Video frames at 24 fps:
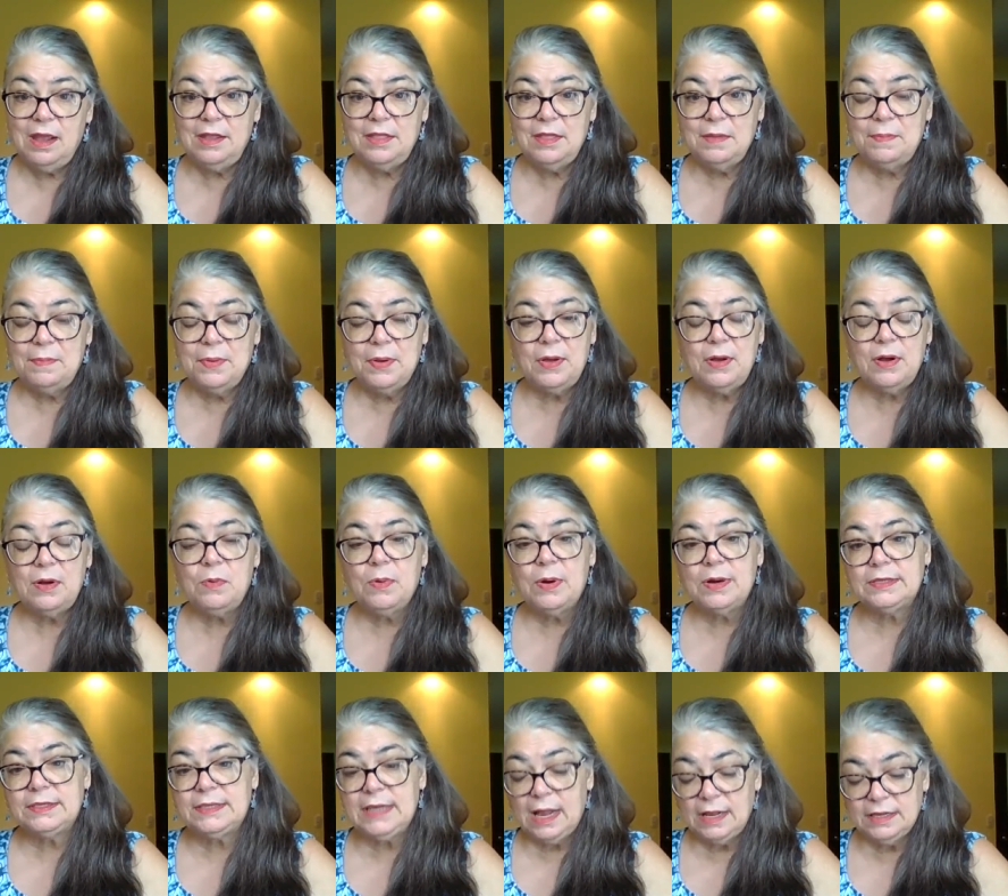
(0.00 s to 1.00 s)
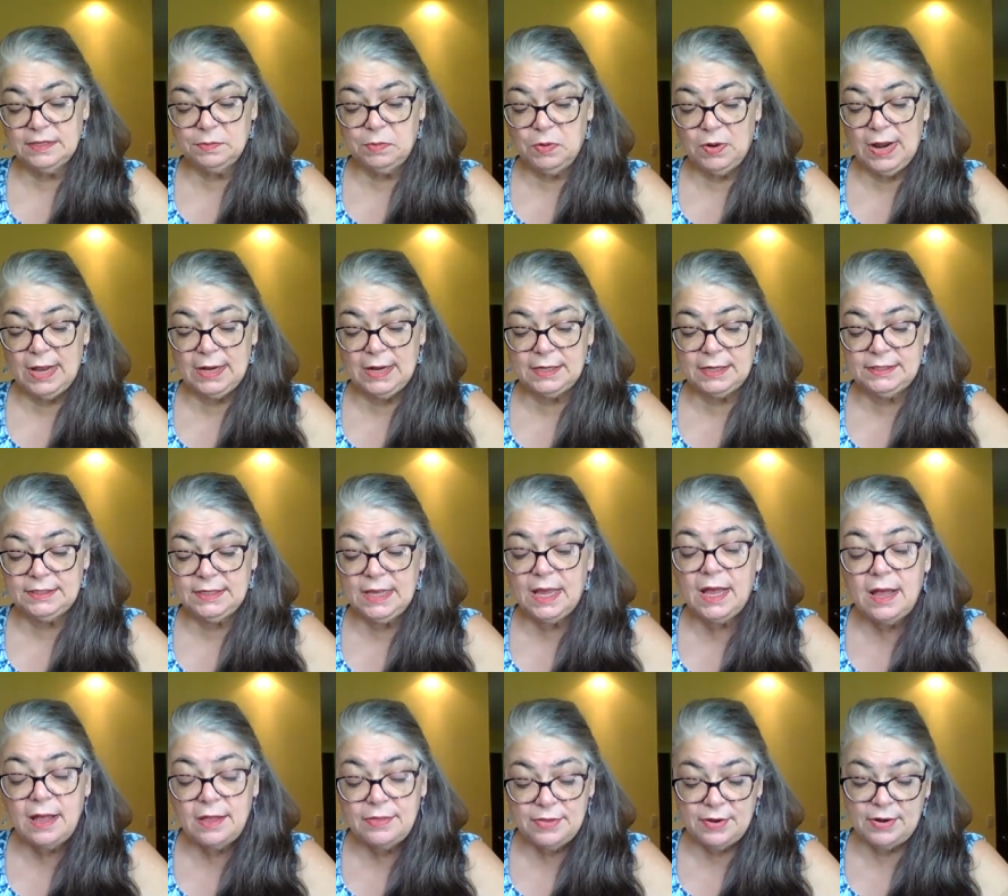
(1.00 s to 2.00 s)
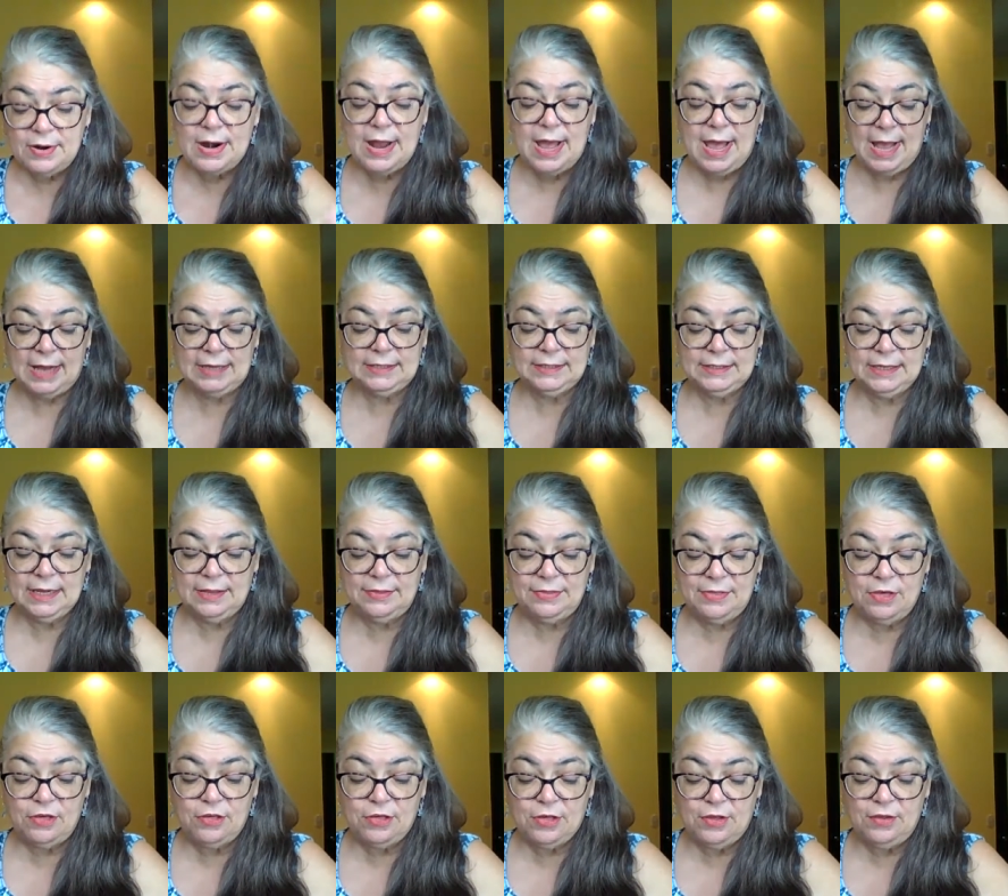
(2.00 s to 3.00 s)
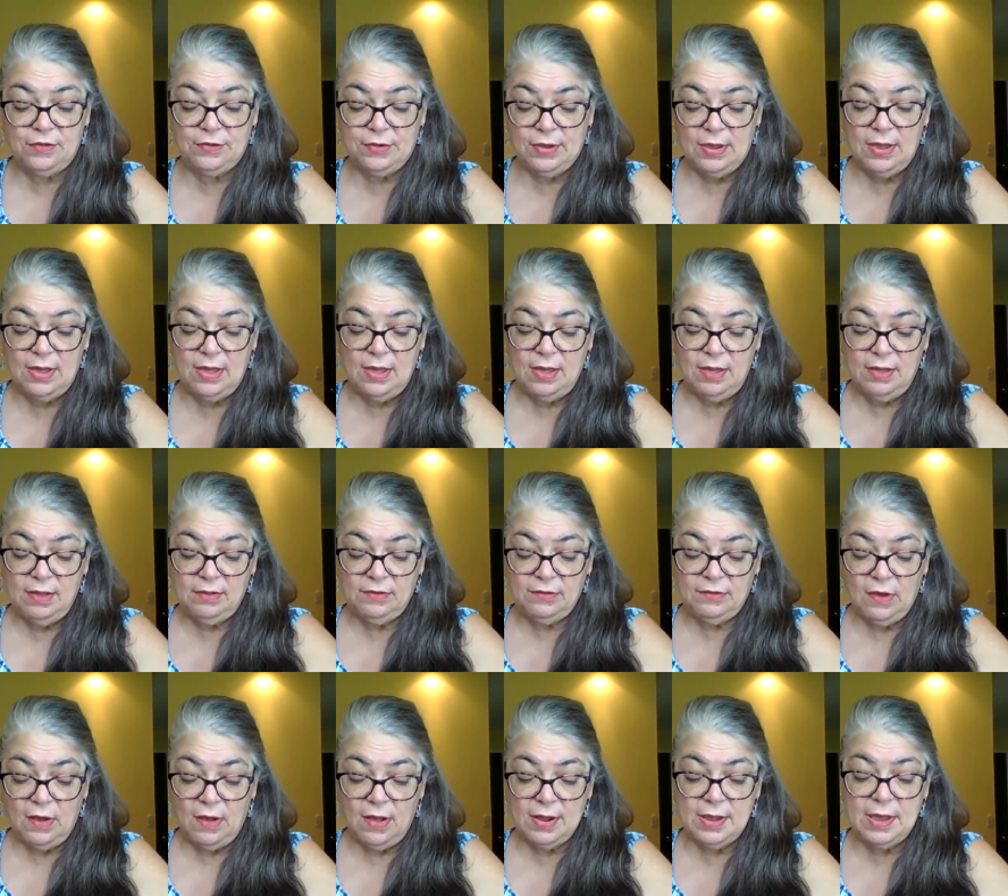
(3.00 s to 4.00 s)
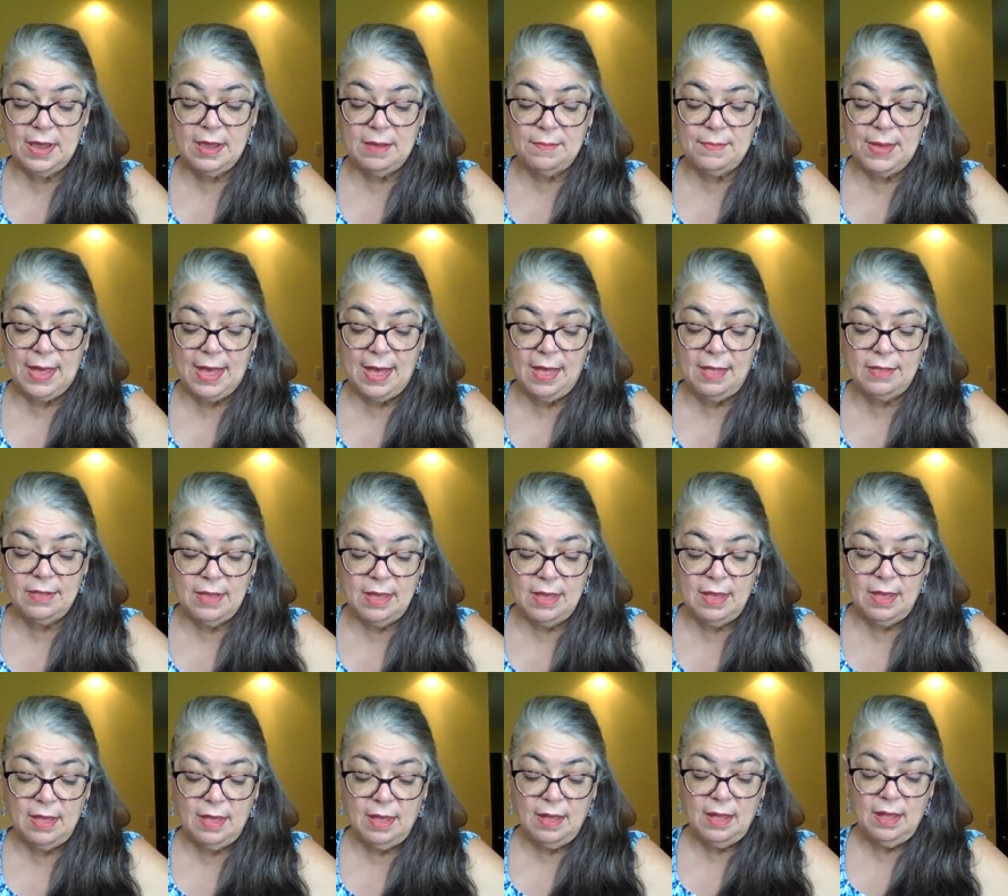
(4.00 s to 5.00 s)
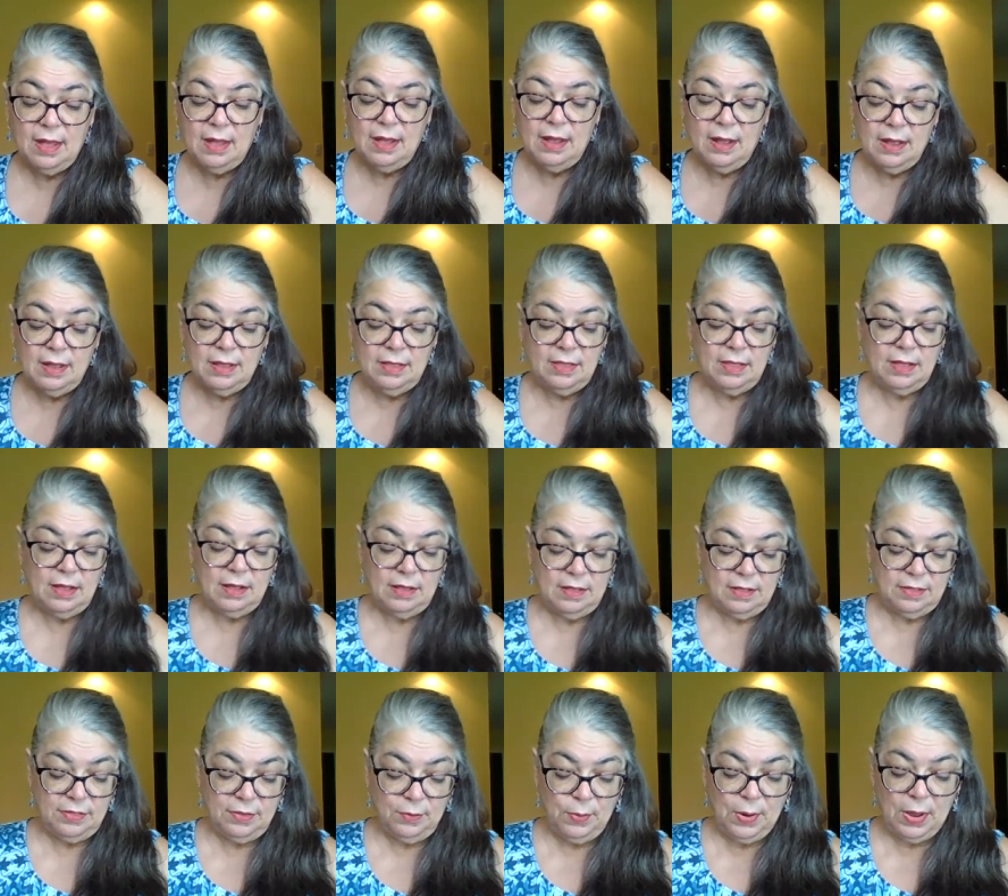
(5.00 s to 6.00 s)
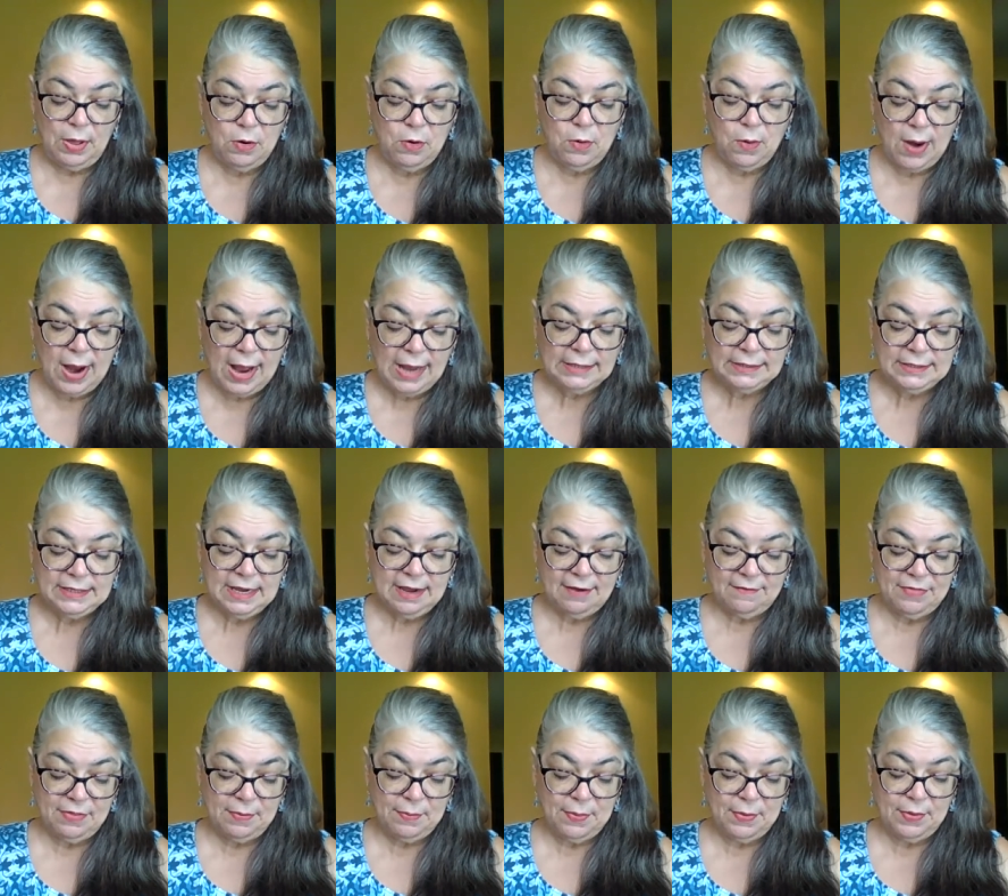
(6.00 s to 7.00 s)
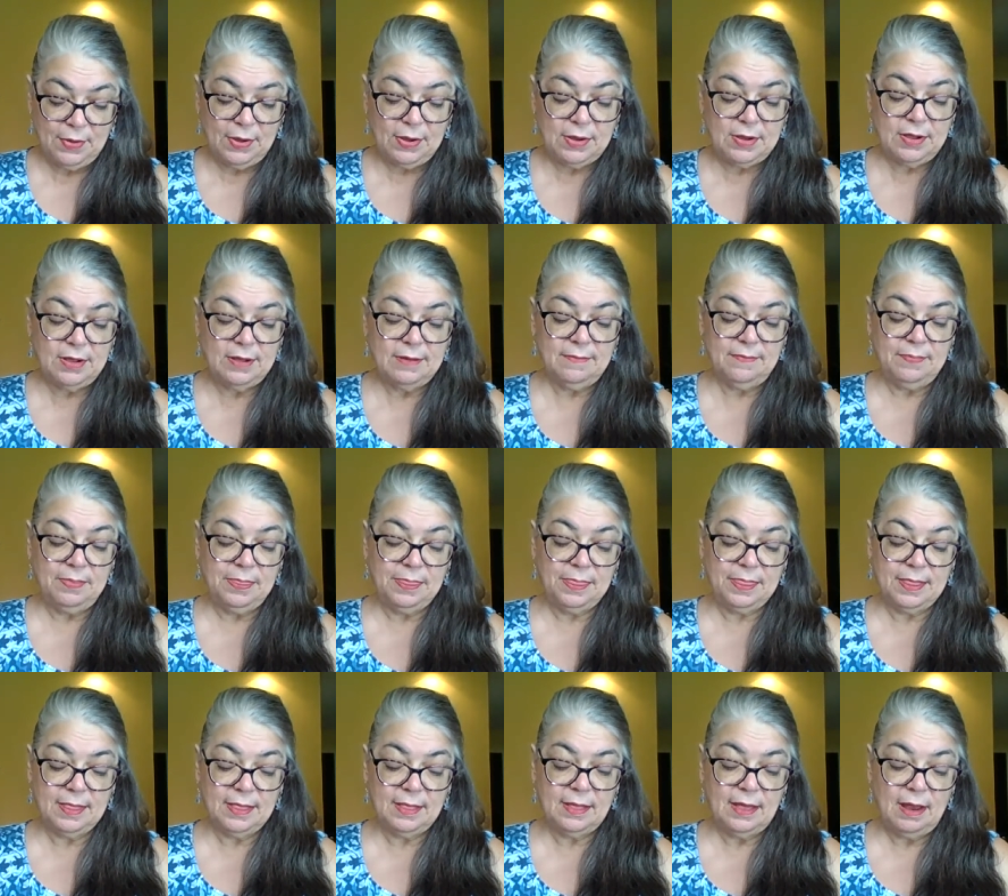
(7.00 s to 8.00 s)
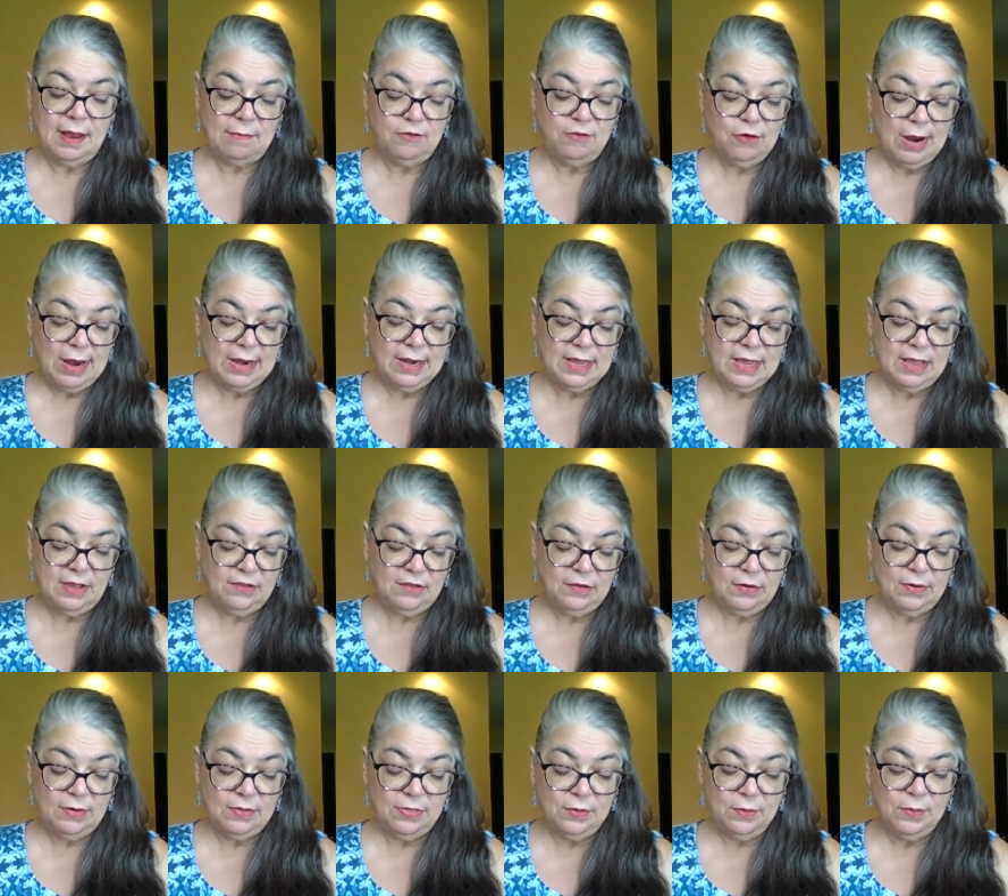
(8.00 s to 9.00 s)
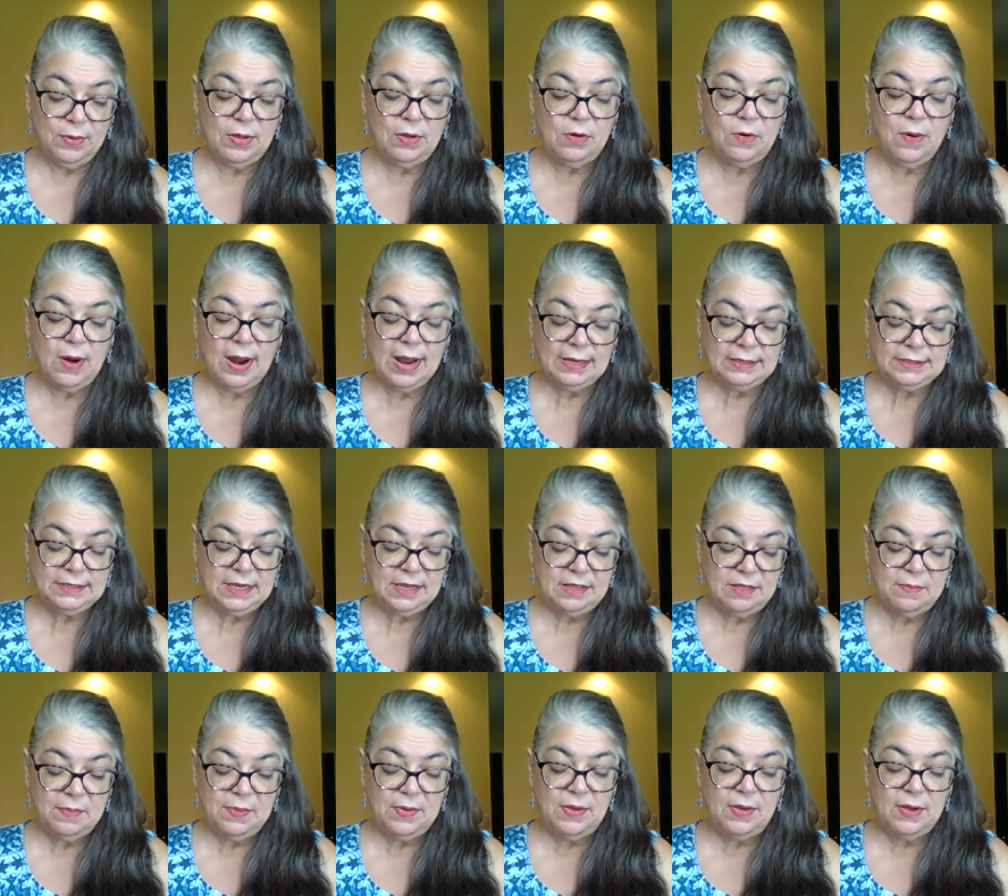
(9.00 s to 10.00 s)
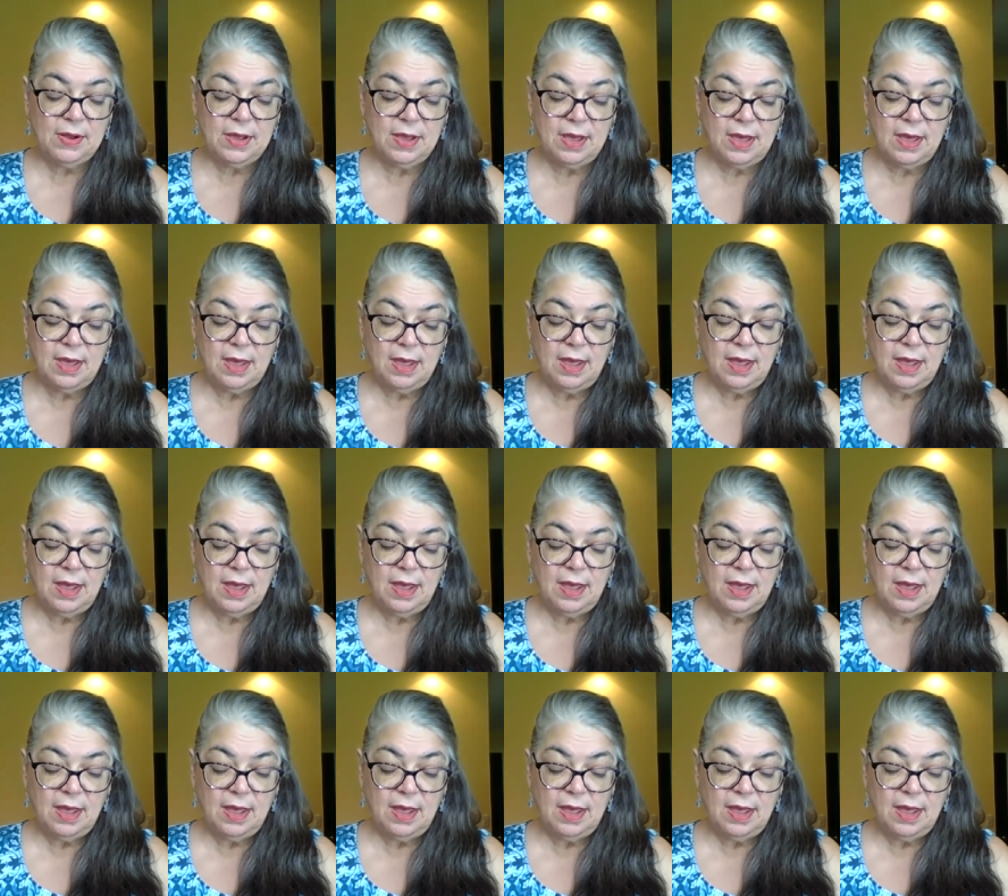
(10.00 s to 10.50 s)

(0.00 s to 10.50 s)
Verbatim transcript: in the book, where it sounds more like a Southern accent that she's talking about. The real crazy of the book, I'm trying to get to it. The real crazy of the book